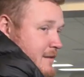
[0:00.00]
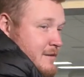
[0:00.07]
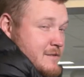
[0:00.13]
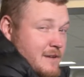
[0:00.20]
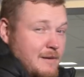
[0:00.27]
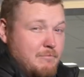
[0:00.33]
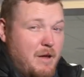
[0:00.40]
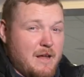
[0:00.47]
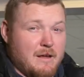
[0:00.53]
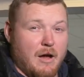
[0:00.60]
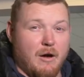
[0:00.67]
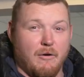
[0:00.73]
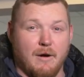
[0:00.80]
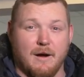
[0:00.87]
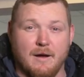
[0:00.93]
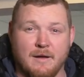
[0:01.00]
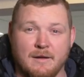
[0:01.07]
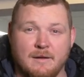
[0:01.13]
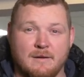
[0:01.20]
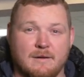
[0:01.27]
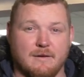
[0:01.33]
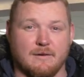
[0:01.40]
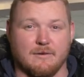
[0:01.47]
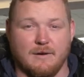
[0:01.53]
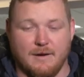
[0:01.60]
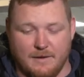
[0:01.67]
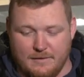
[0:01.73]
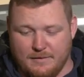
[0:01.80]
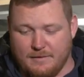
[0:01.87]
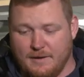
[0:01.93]
looks like bingo, huh? All
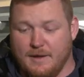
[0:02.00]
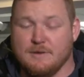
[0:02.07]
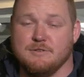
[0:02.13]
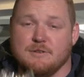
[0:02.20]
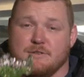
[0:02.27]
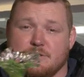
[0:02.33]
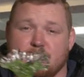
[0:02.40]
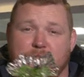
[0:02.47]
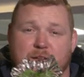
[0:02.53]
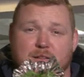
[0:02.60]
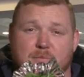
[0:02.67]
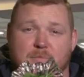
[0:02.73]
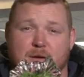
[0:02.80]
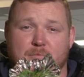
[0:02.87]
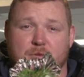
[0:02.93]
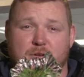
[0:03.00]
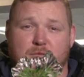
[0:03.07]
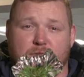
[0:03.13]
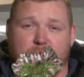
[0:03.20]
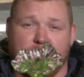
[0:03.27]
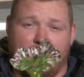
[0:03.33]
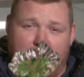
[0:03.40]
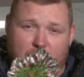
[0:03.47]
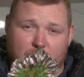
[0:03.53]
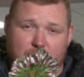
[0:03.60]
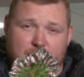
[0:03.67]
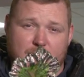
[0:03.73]
right. I actually just picked up my beautiful flower